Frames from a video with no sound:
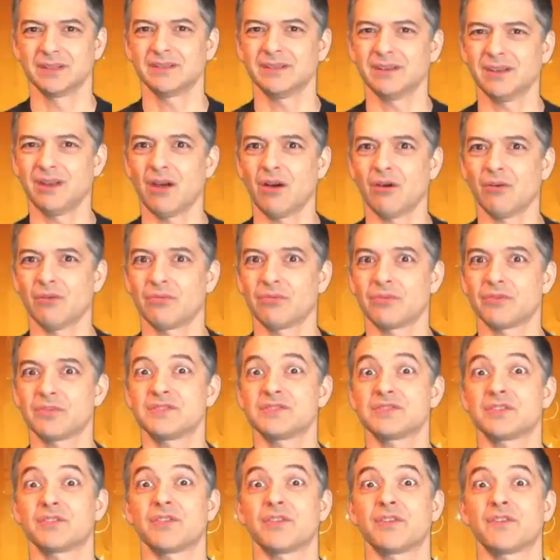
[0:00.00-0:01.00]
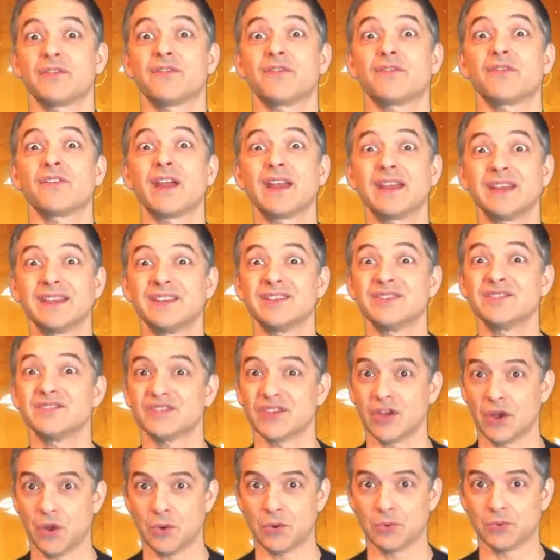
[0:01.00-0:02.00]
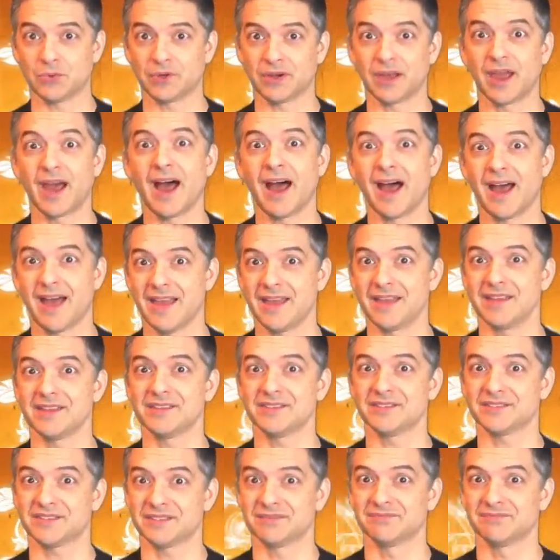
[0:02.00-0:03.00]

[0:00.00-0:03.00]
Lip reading: You know, these are the friend zone guys.